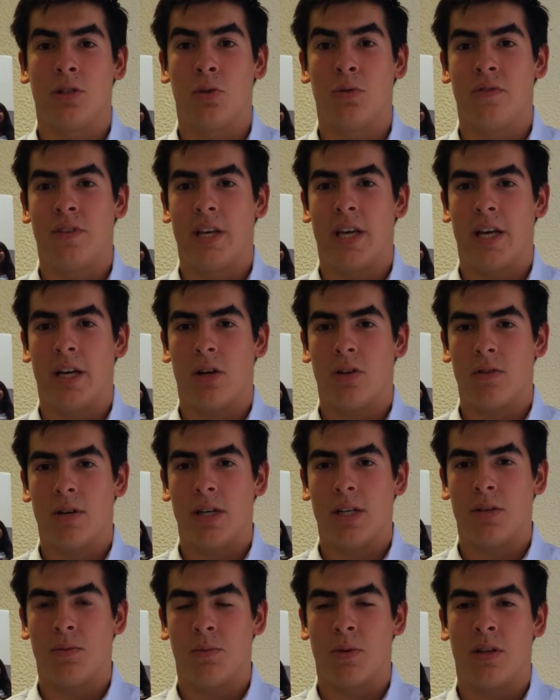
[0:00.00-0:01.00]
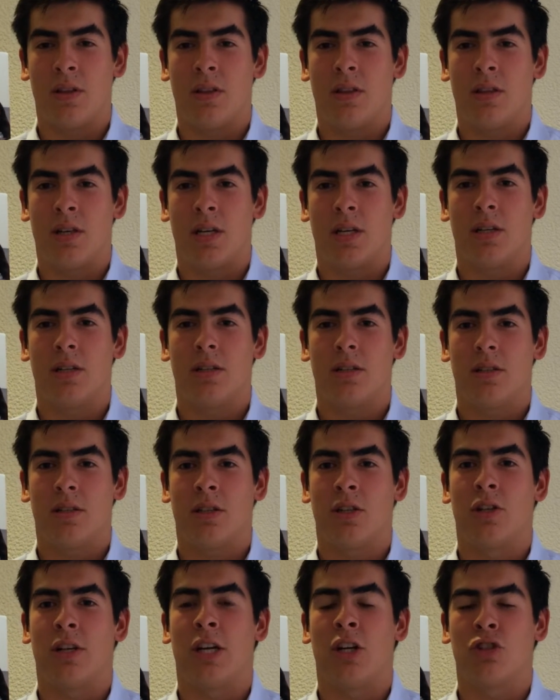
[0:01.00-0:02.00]
UVA already with uh,
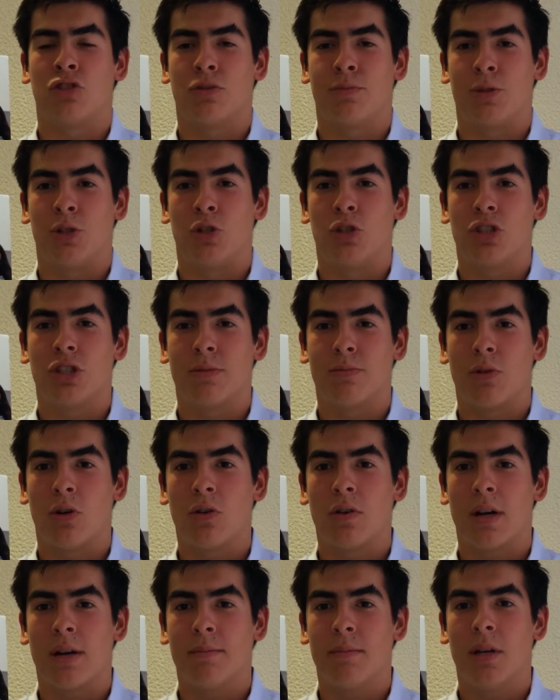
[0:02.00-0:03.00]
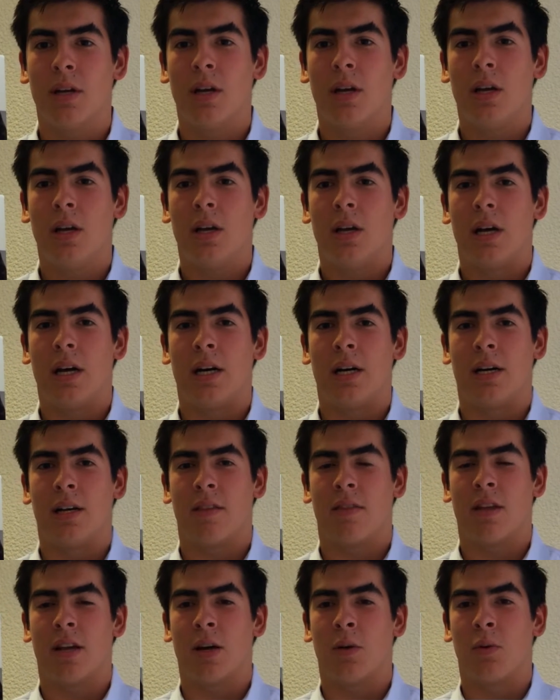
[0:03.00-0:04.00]
their entrepreneurship program. Uh, I
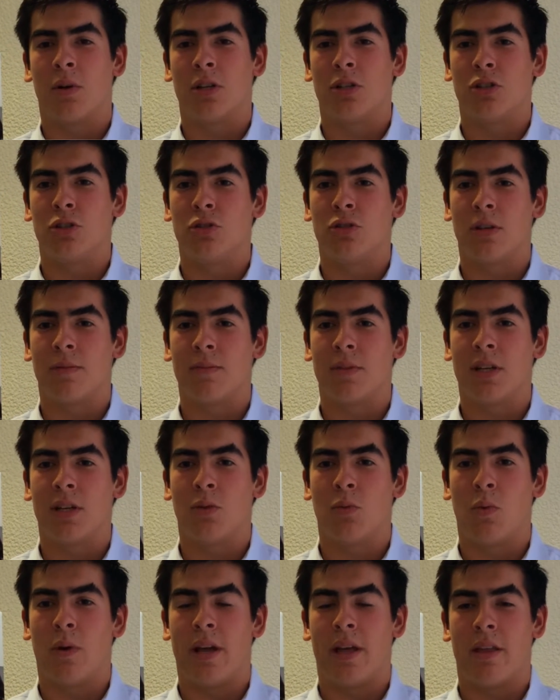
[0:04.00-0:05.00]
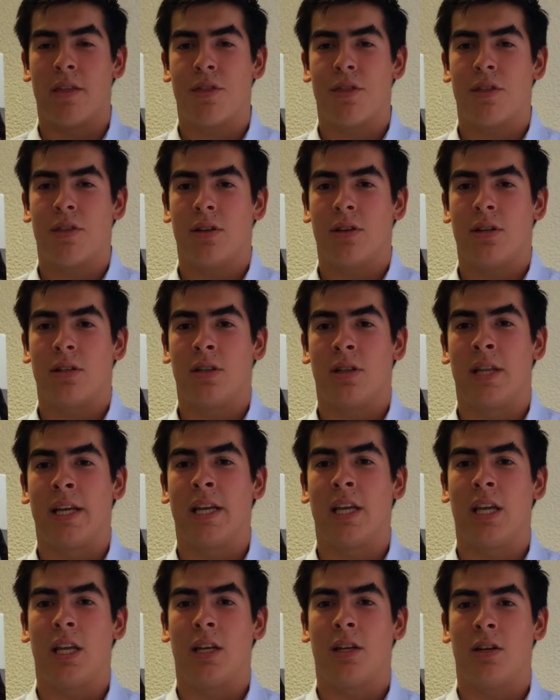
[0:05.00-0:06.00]
think I want to do something with
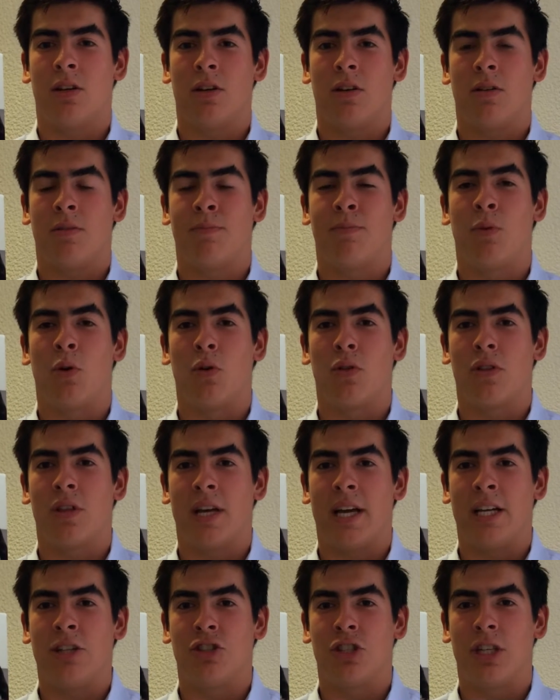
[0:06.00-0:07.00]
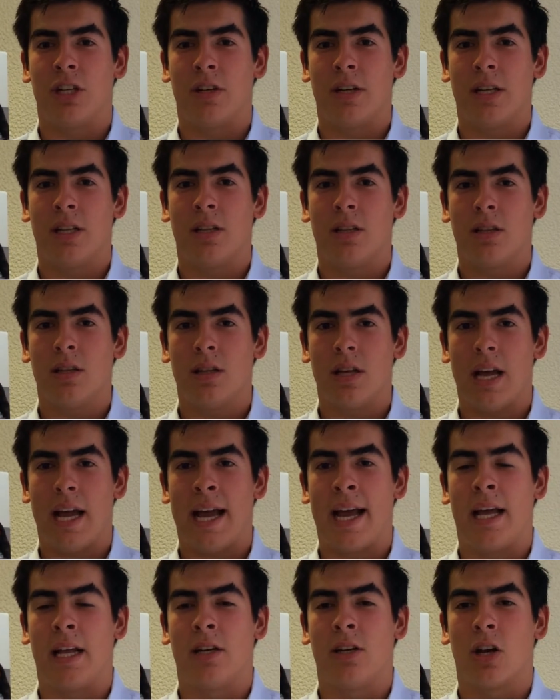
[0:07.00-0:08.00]
linking both the engineering
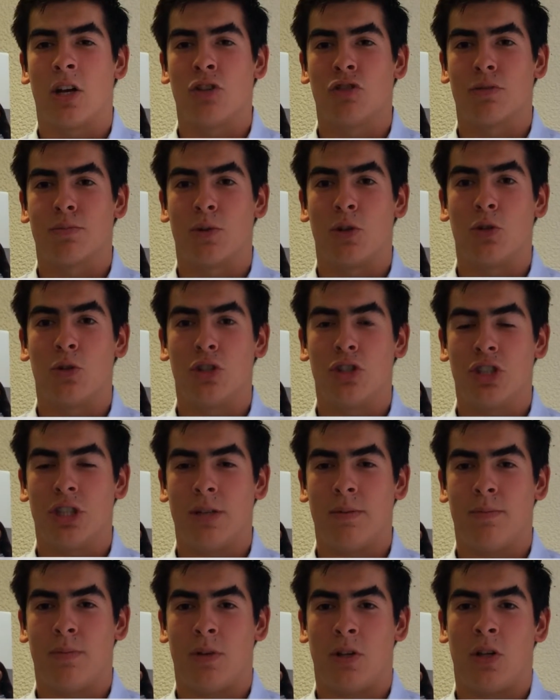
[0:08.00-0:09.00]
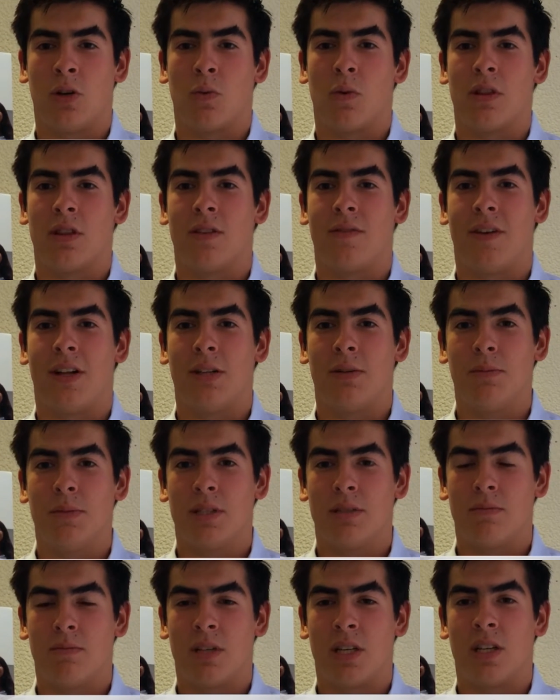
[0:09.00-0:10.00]
and entrepreneurship along with
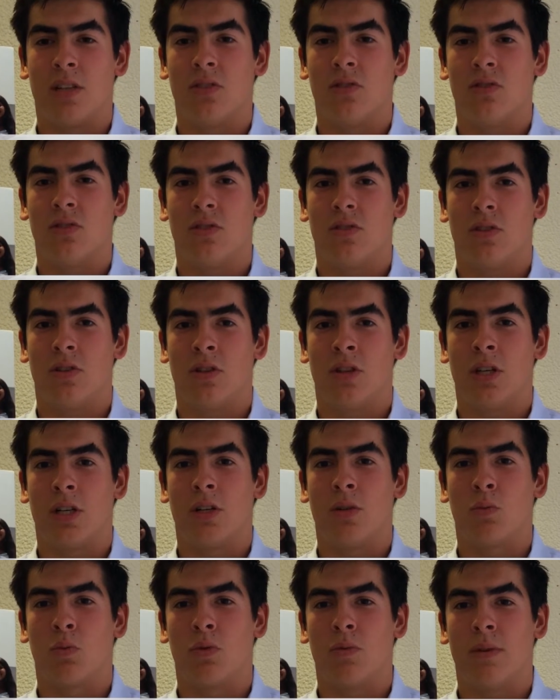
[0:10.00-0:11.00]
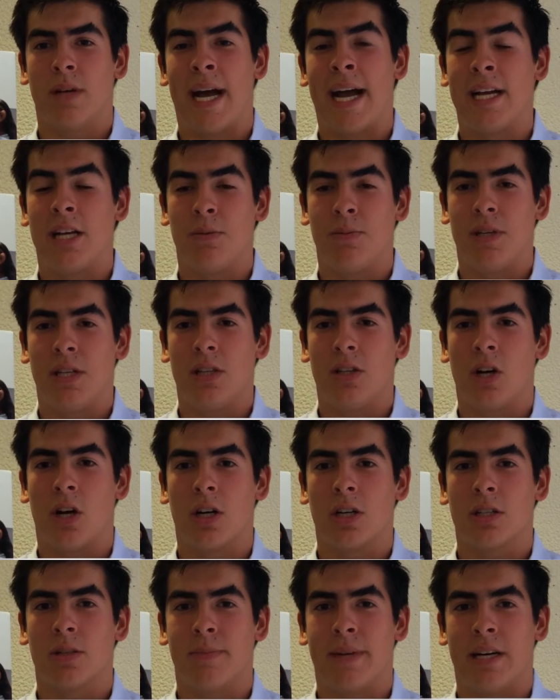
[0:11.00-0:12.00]
development because the IDB
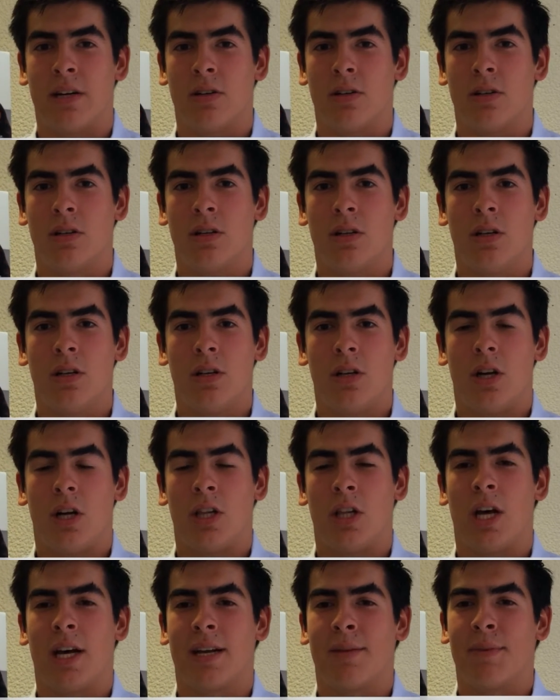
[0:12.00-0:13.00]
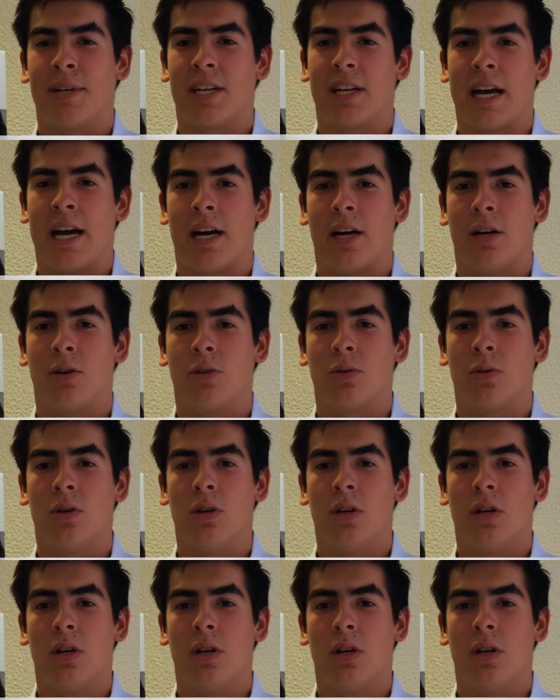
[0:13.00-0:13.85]
talked about a lot about how